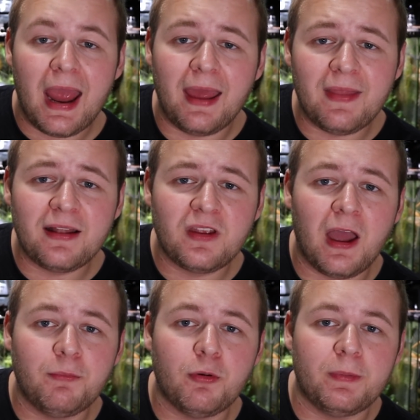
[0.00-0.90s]
and that
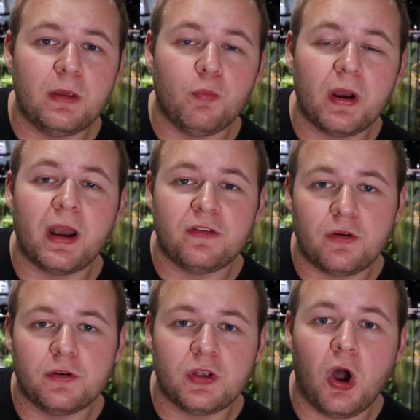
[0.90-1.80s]
time will be where I
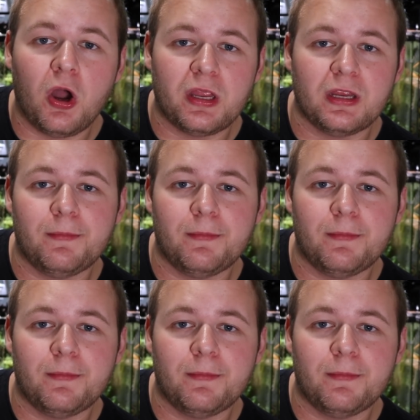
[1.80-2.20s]
start talking